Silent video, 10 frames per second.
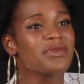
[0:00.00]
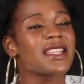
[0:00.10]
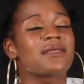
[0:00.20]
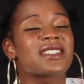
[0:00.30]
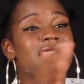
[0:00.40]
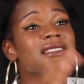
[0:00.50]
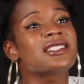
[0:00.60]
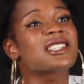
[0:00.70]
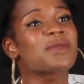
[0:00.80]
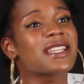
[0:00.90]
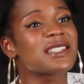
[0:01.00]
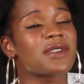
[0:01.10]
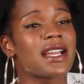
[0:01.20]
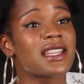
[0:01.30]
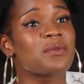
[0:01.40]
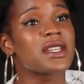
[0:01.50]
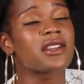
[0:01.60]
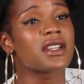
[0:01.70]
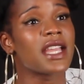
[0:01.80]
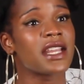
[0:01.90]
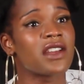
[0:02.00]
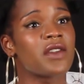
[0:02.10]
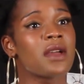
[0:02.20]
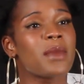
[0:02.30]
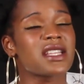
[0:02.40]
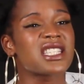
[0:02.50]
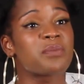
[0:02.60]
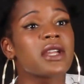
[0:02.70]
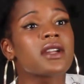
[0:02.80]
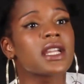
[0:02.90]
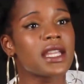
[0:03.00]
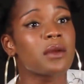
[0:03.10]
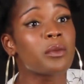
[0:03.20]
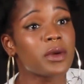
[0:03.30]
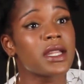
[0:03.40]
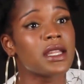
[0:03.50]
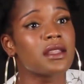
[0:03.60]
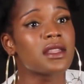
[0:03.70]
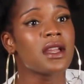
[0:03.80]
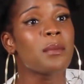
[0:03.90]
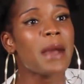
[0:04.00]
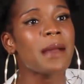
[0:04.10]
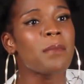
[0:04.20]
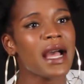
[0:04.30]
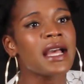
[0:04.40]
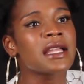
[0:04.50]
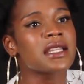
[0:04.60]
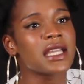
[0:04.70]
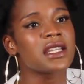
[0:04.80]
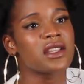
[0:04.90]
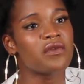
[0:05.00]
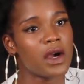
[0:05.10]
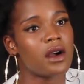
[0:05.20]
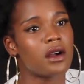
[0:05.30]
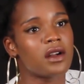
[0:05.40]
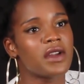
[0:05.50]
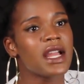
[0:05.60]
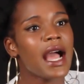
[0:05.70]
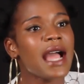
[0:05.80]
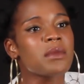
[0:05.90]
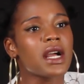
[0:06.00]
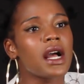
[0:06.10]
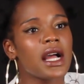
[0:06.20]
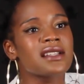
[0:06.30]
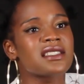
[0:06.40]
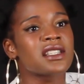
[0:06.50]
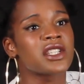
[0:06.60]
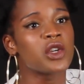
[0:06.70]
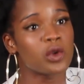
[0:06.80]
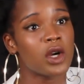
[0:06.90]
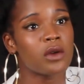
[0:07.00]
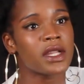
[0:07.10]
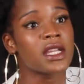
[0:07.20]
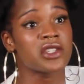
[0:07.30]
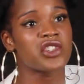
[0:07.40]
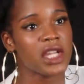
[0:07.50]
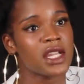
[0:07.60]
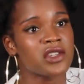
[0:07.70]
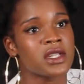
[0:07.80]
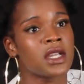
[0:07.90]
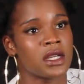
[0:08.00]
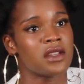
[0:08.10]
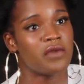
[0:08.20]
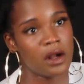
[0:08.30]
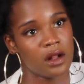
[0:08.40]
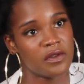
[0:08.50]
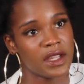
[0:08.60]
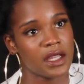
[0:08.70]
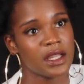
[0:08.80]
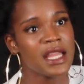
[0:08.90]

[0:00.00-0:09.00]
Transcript: I'm still in a space where I can be creative. My spirit can breathe. My mind can evolve. I'm constantly growing and changing and evolving.